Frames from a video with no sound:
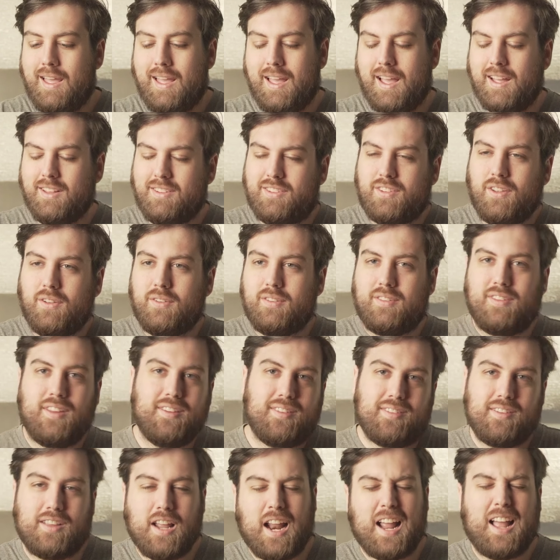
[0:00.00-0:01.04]
And so this
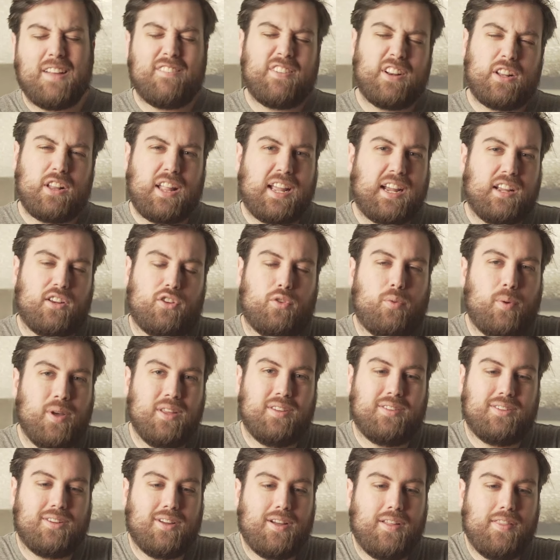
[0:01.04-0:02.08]
is gonna have like a
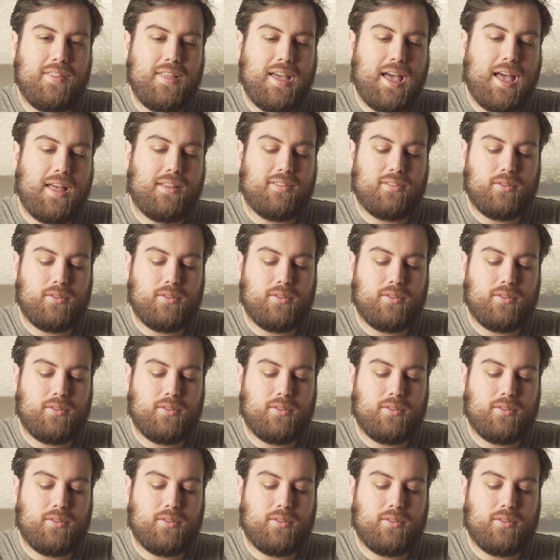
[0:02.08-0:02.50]
twist on that.